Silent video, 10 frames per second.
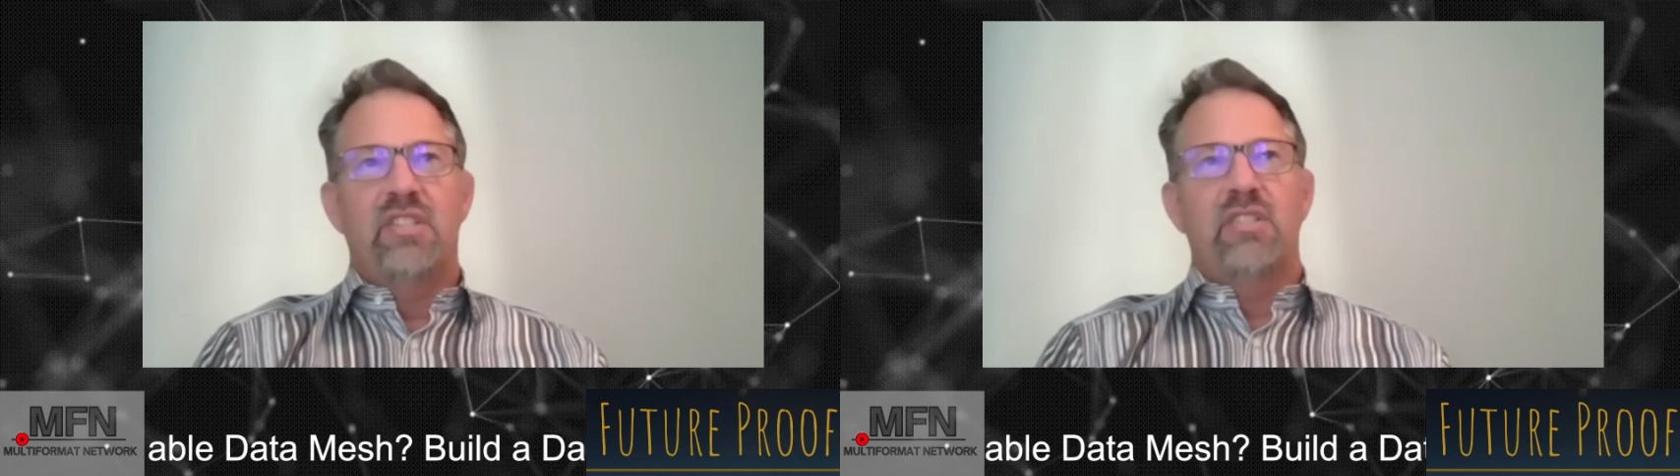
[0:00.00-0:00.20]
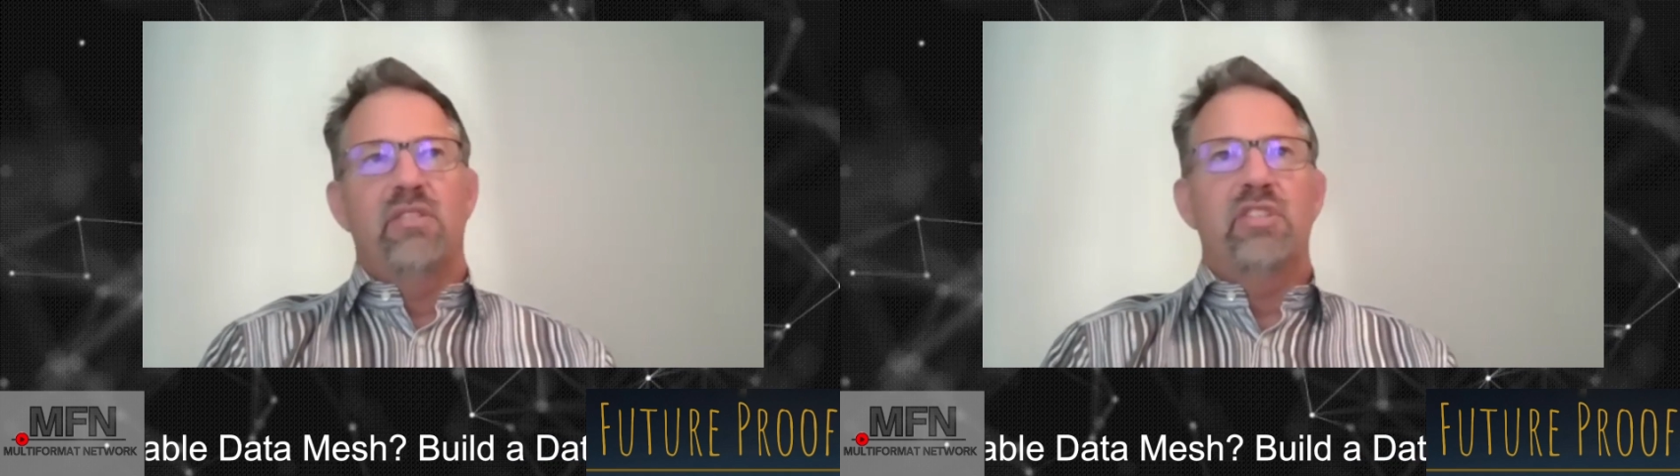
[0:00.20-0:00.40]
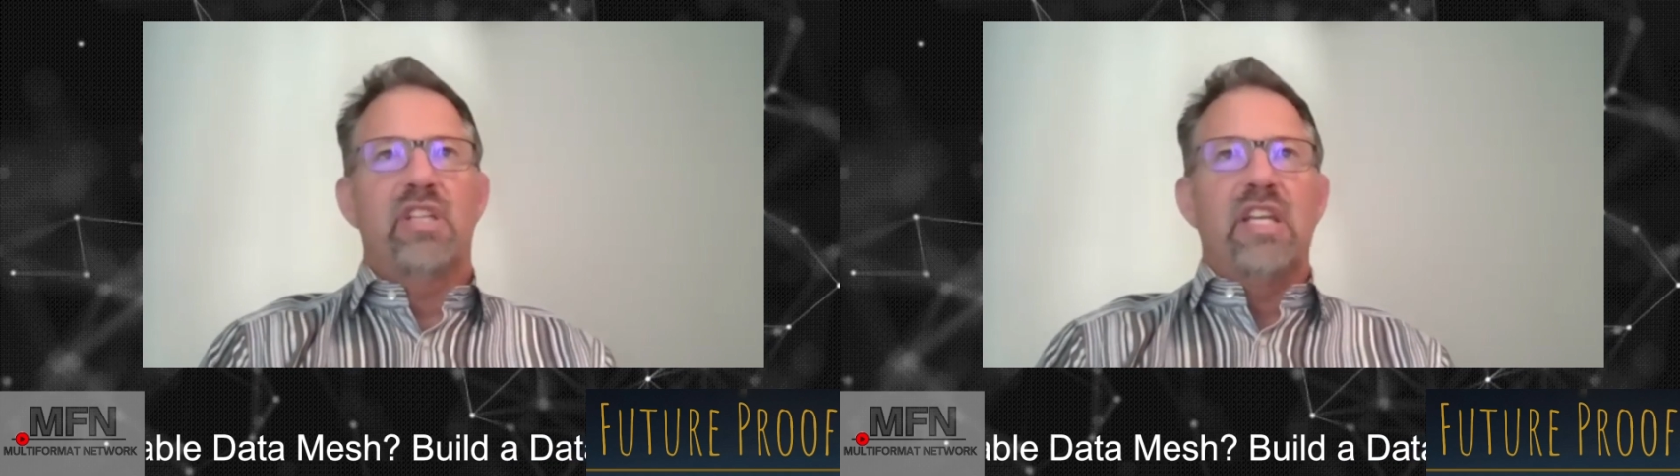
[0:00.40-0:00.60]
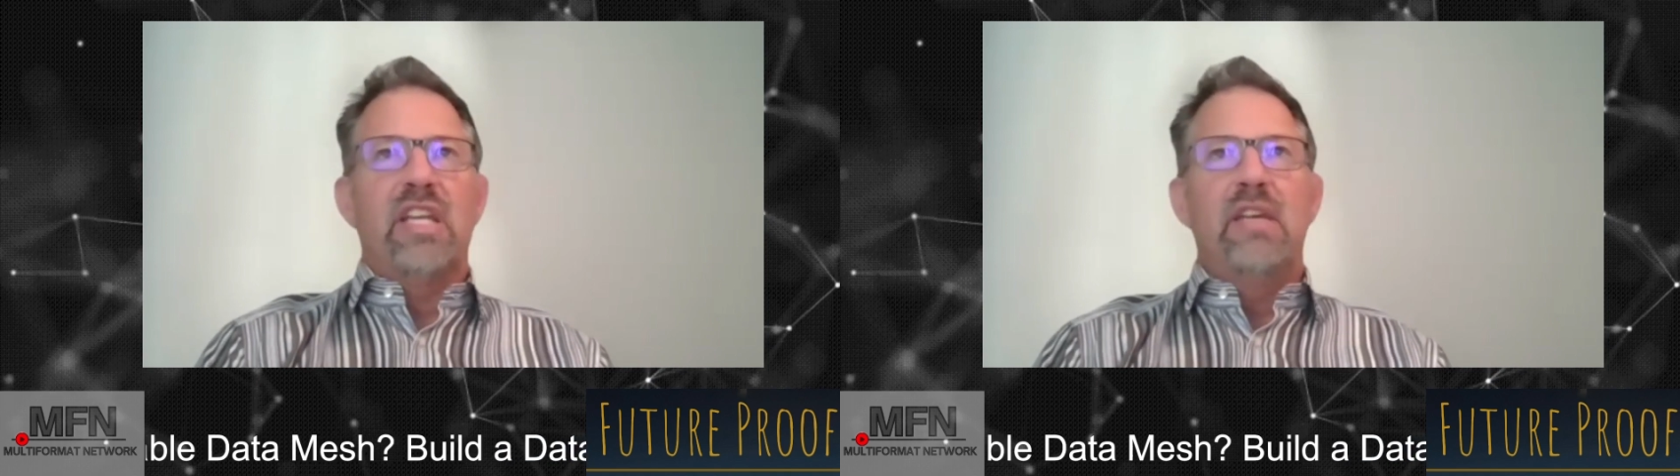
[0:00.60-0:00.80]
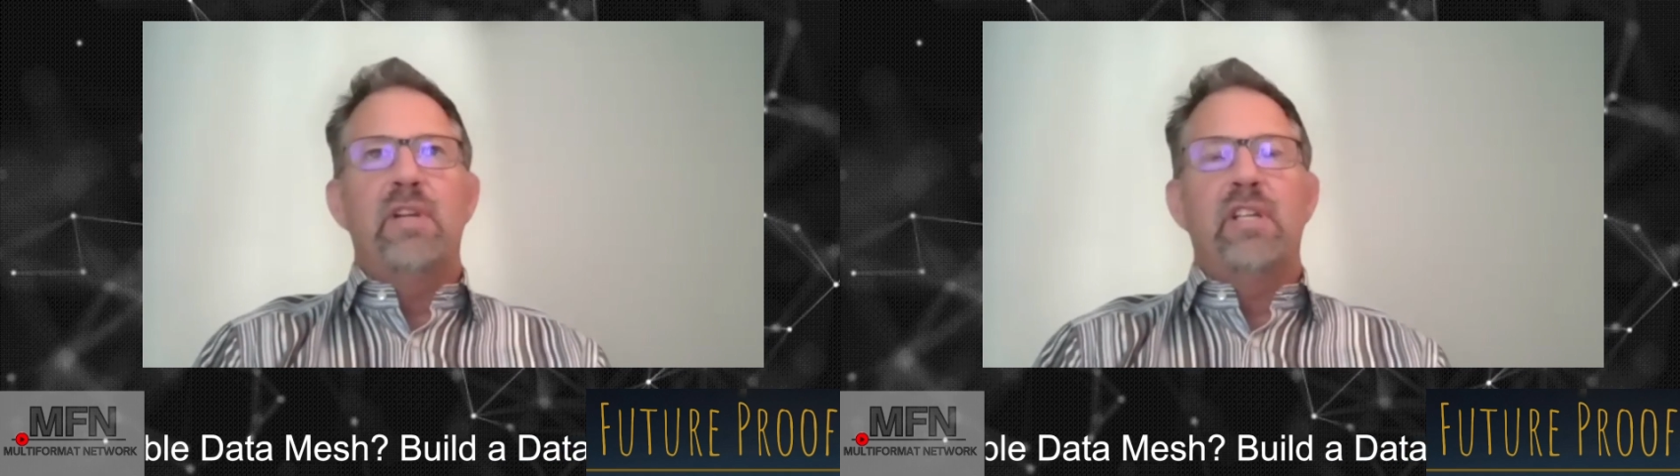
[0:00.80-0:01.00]
us
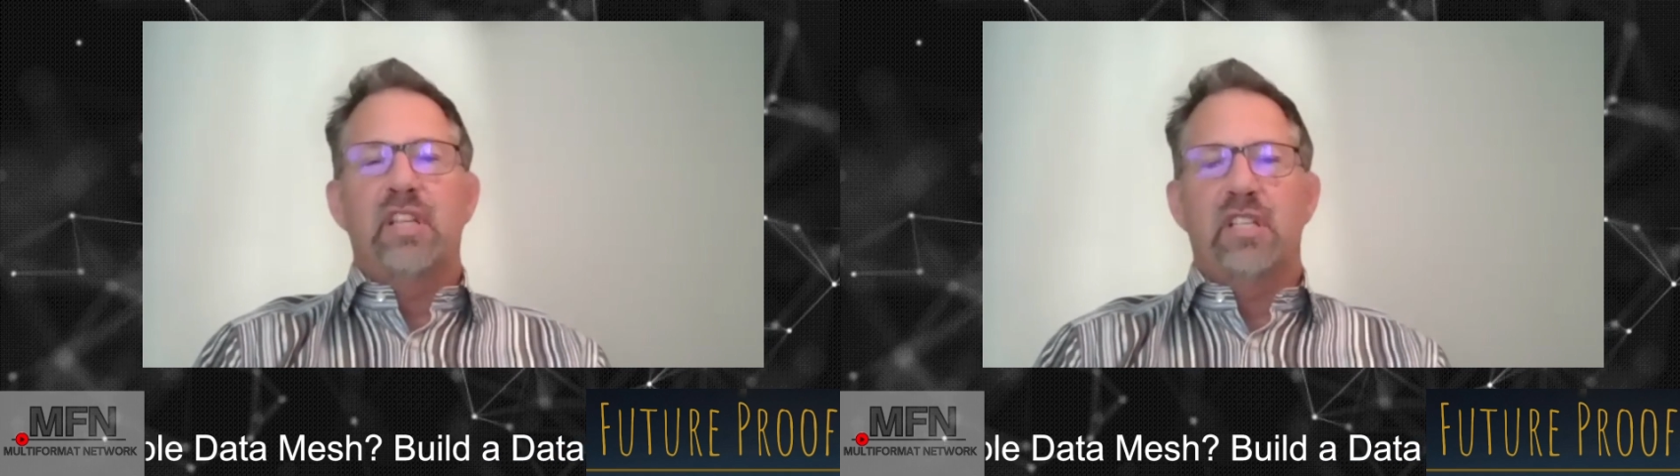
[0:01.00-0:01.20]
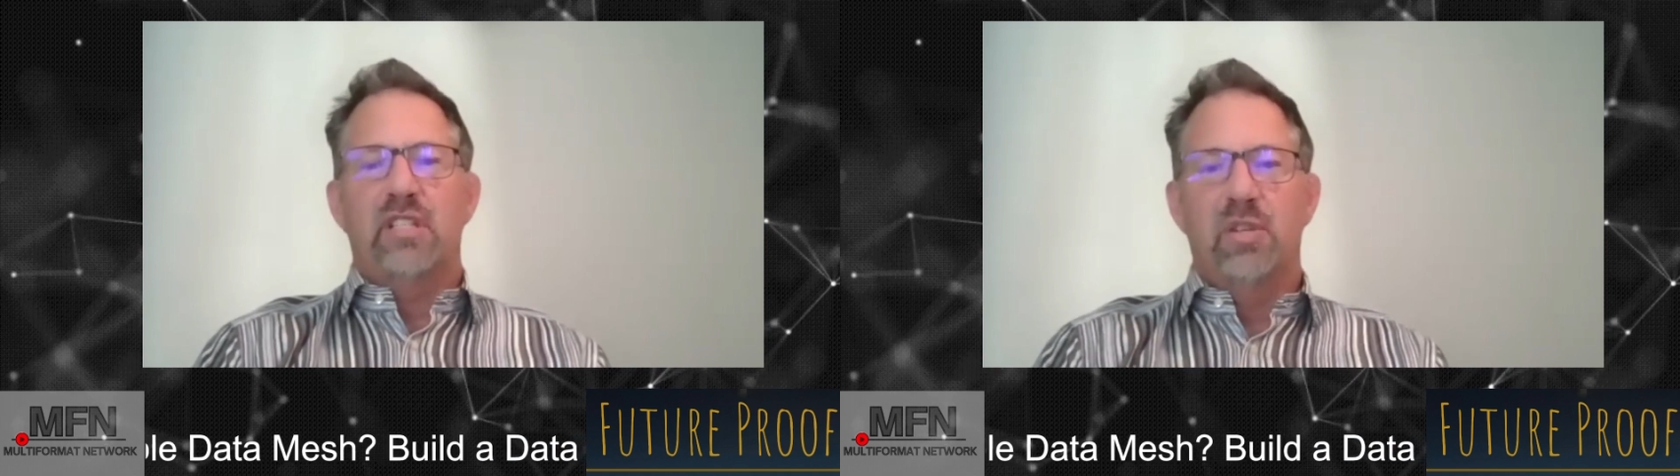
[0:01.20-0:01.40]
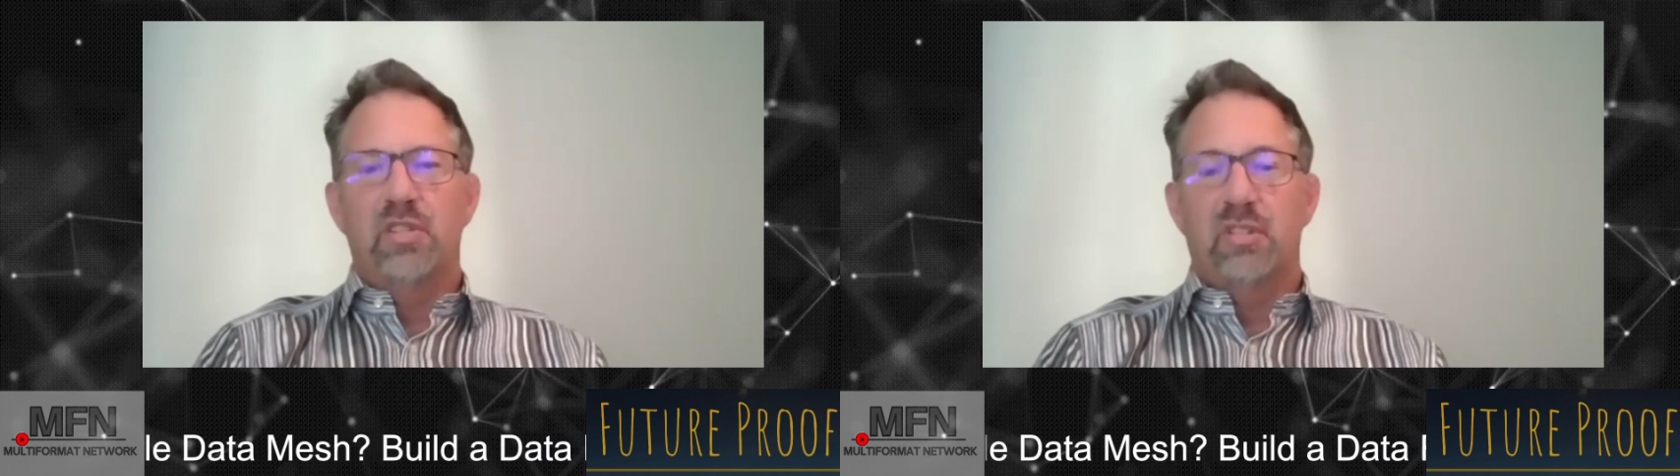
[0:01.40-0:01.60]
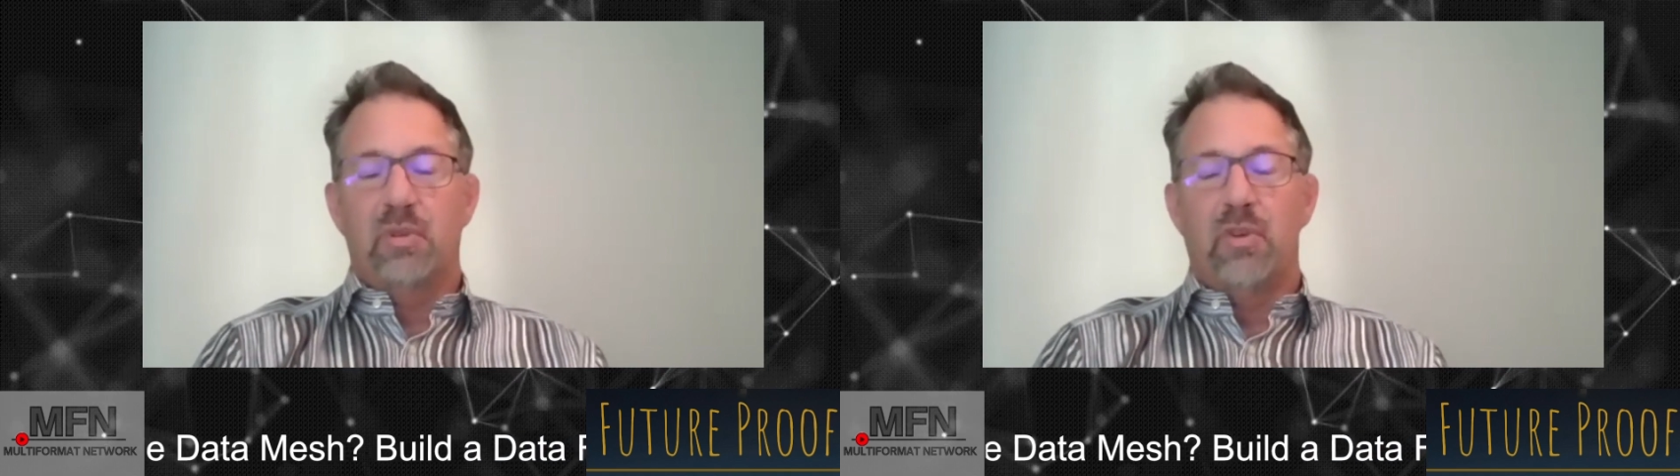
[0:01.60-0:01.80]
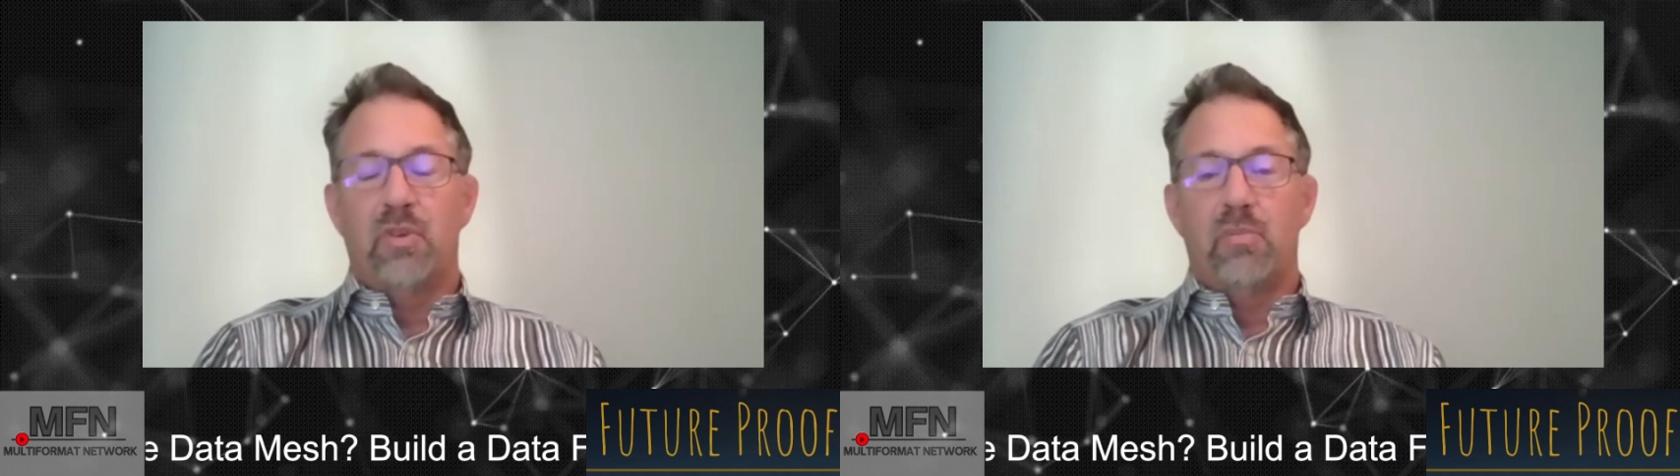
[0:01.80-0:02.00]
significantly closer
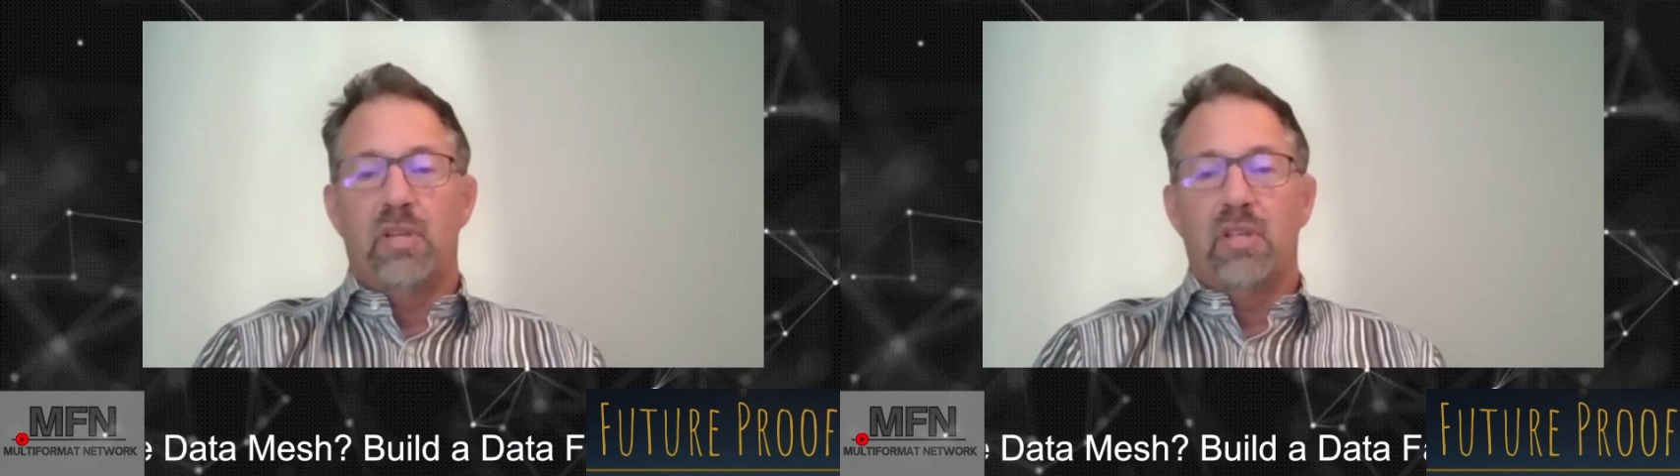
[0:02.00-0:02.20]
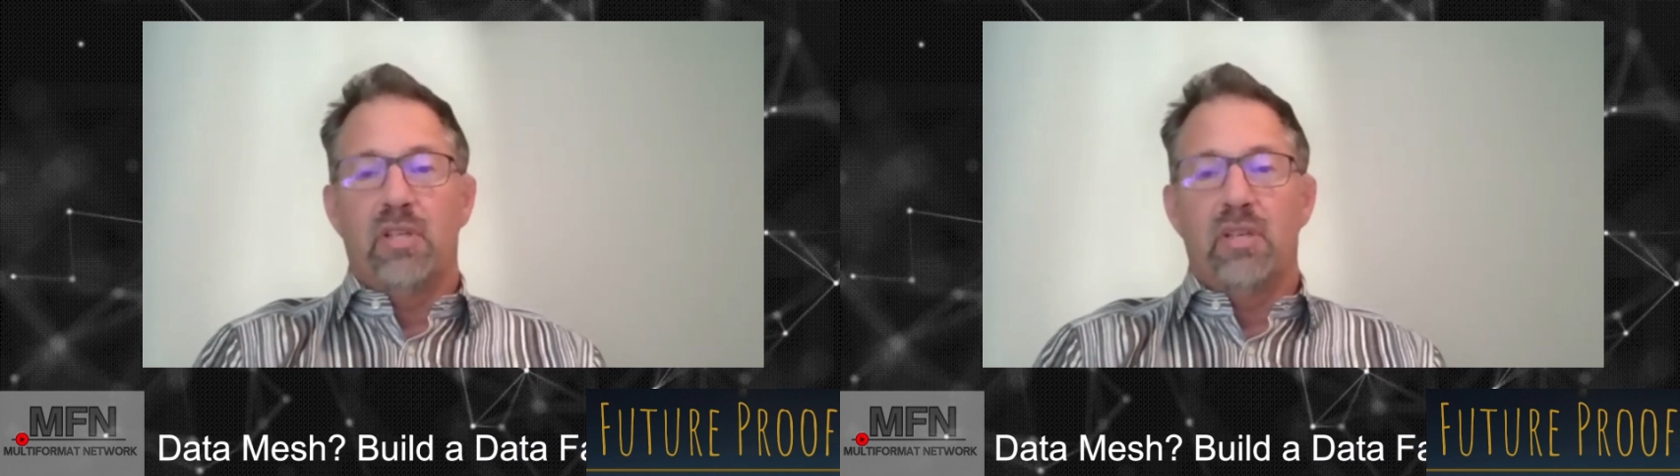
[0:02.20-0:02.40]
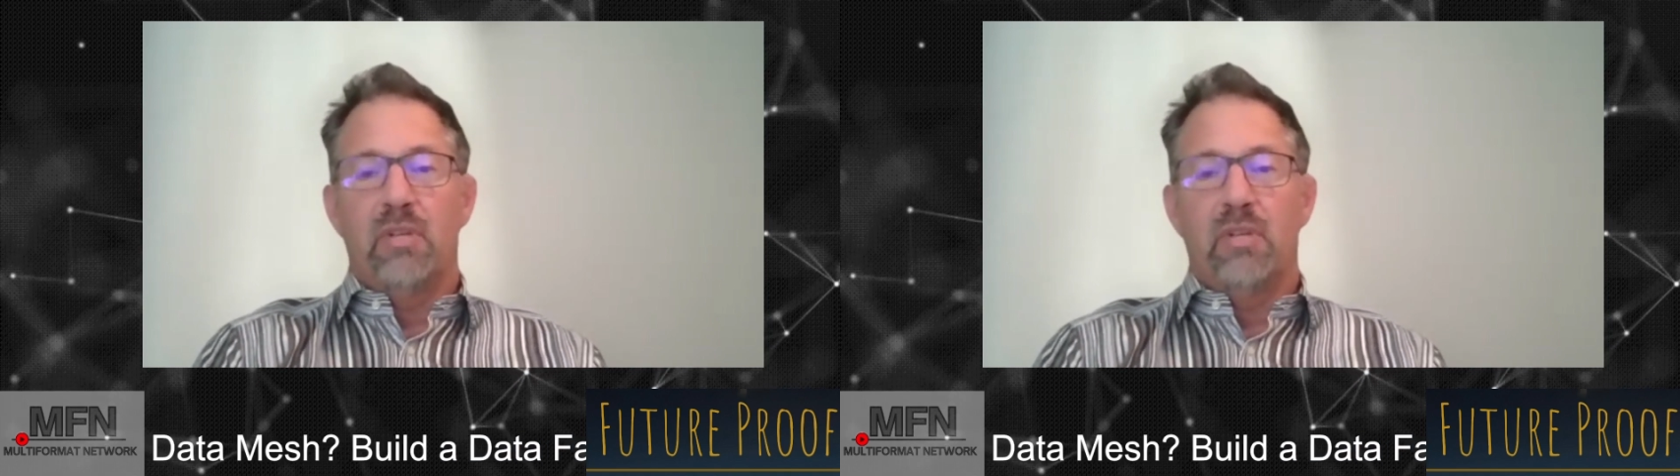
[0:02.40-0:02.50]
than we've ever been.